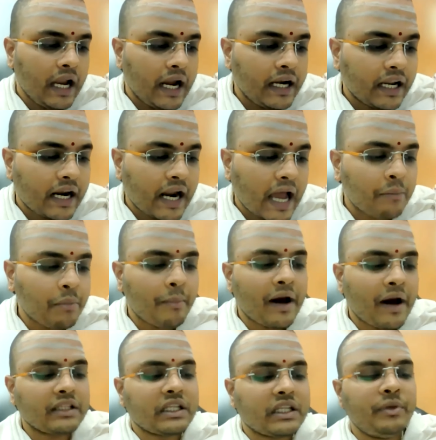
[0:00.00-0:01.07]
and nama
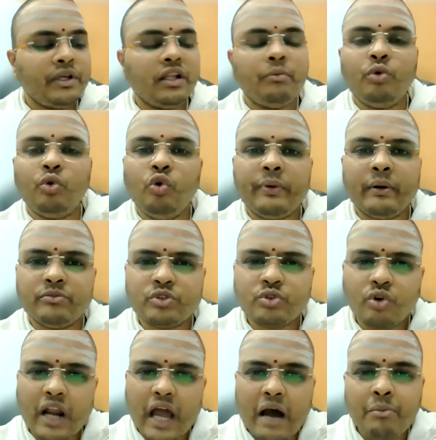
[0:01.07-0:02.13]
matram idam rupam so
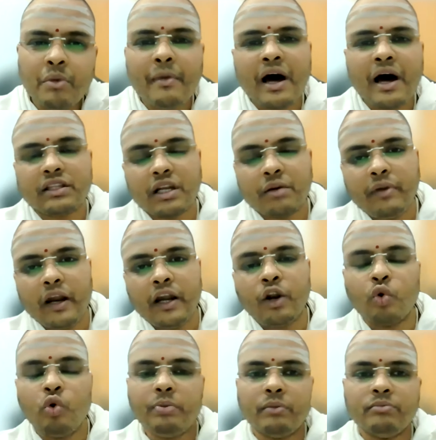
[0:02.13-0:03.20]
nama matram and
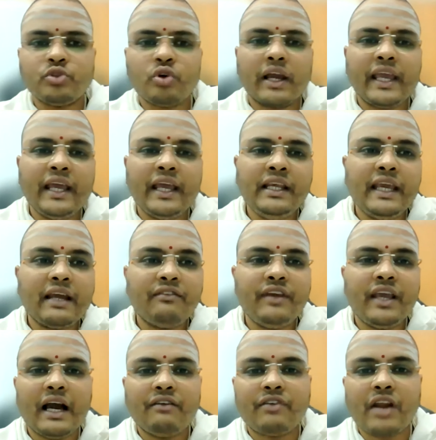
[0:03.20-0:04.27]
rupam so again here we
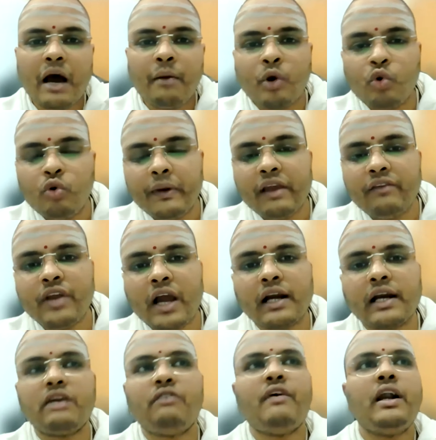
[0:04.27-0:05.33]
have nama rupe
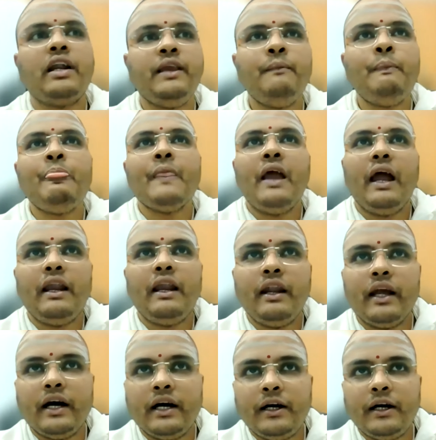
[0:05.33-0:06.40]
vyakaravani and
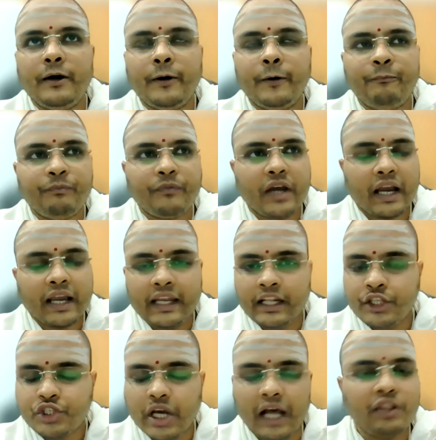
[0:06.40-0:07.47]
um, again
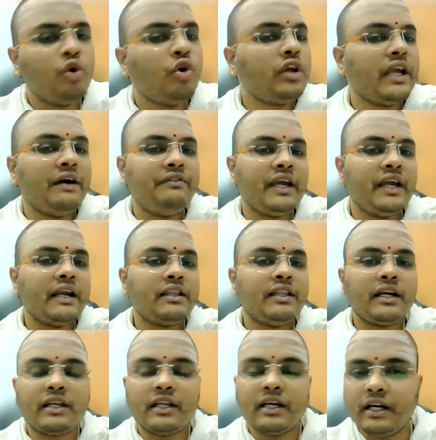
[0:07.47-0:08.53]
in chandogya we get
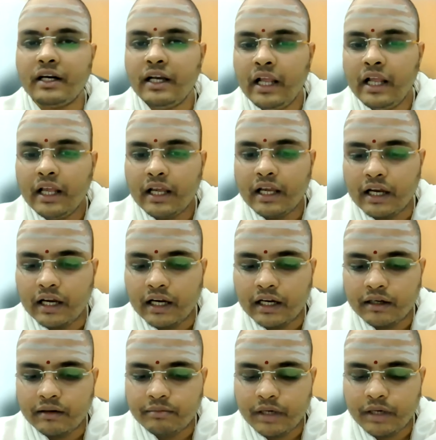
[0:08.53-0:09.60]
that uh,
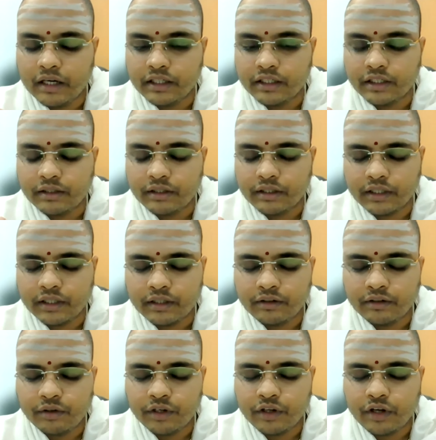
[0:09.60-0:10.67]
uh, uh,
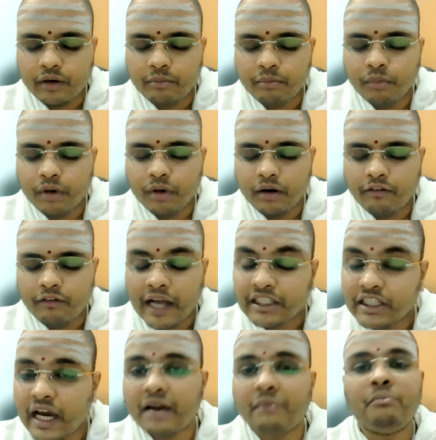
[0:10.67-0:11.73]
what you call uh,
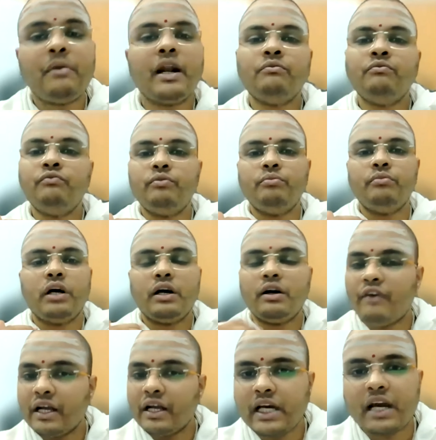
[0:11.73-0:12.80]
vacharamhanam uh,
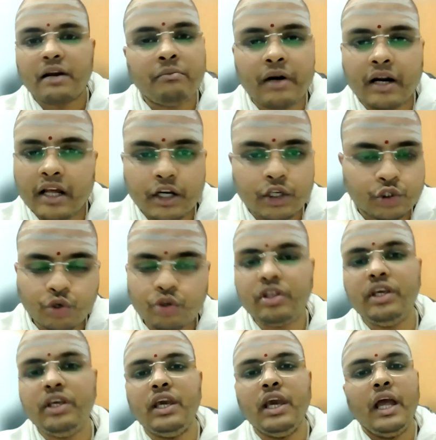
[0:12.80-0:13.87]
vacharambhana shruti